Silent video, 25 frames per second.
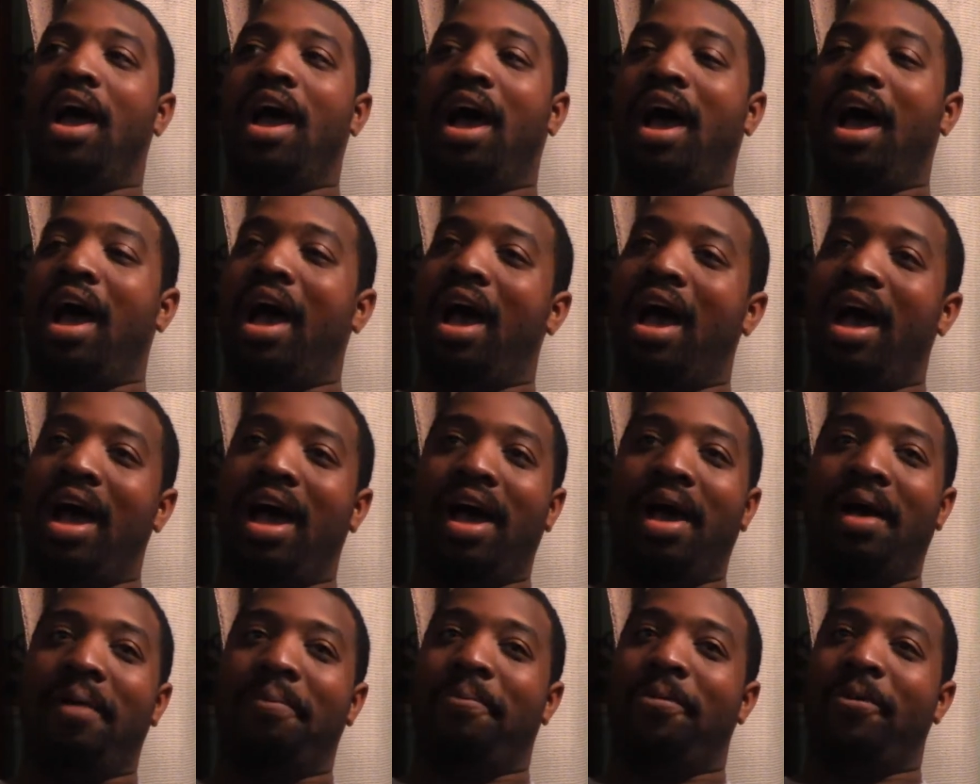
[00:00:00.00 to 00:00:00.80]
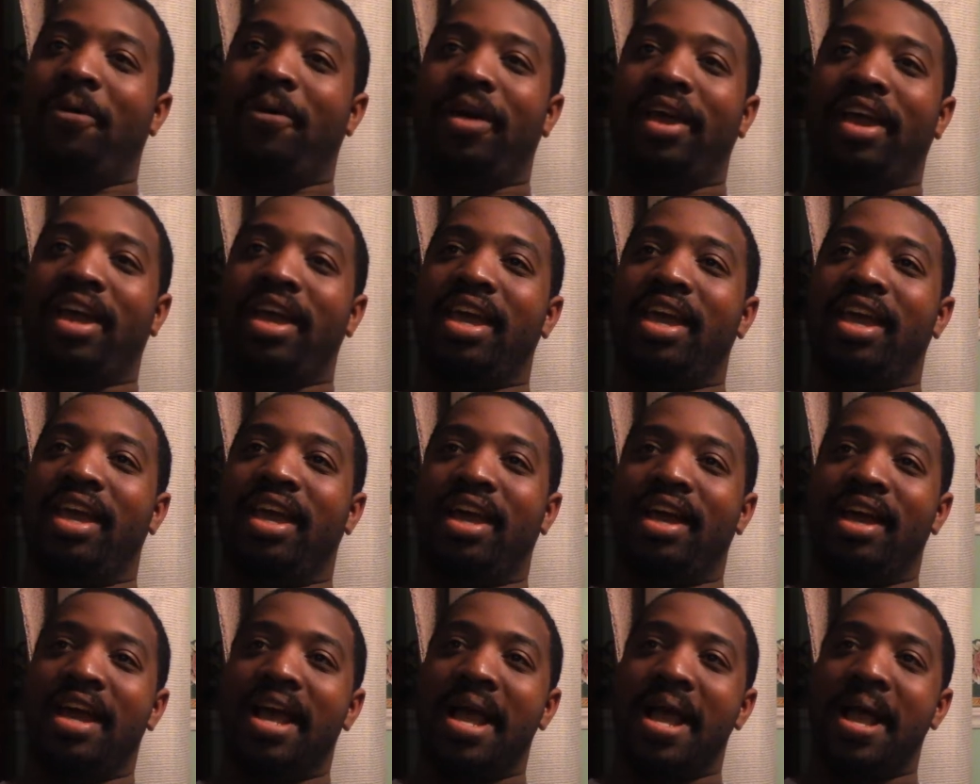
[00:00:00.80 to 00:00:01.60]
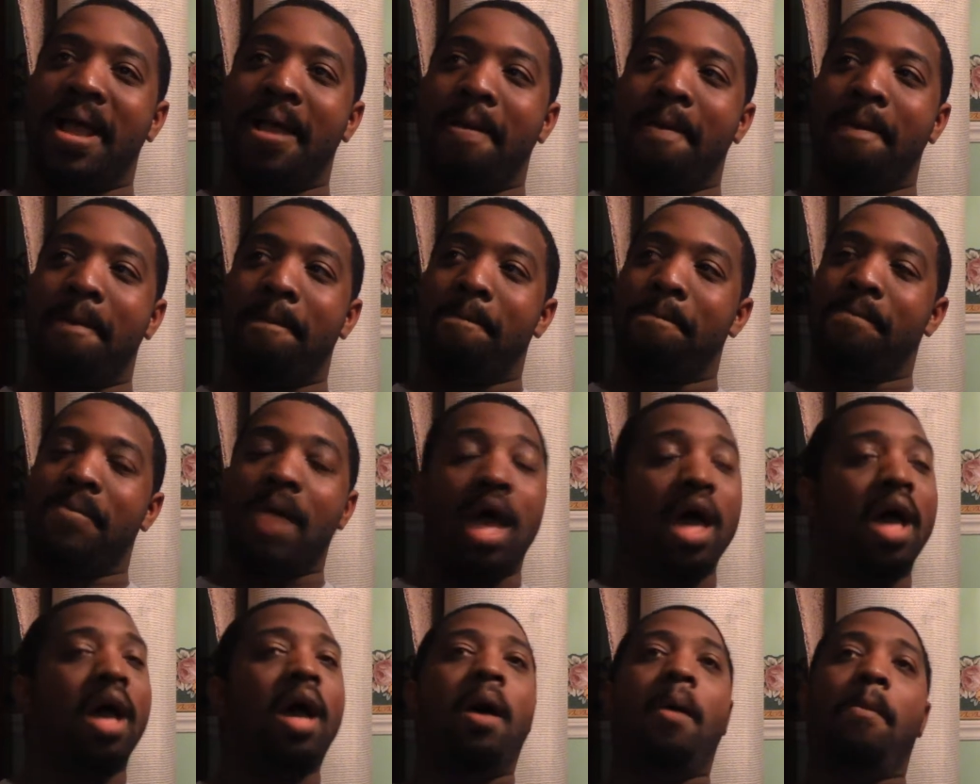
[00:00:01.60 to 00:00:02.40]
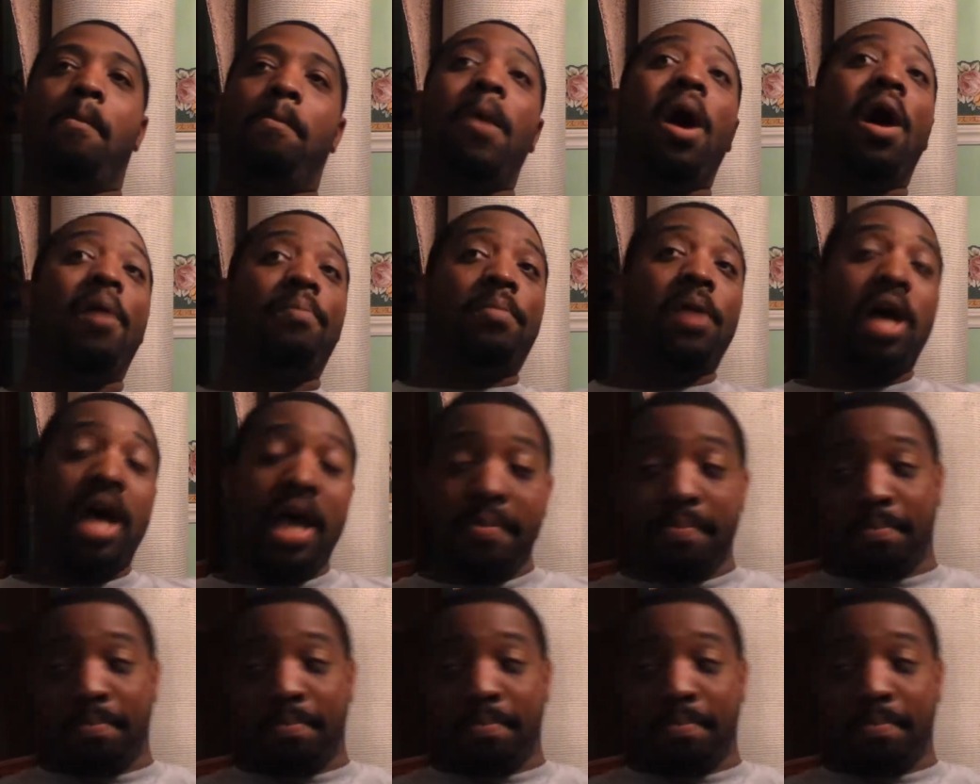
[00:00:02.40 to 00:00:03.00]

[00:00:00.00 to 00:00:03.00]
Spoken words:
Ah, boy. But,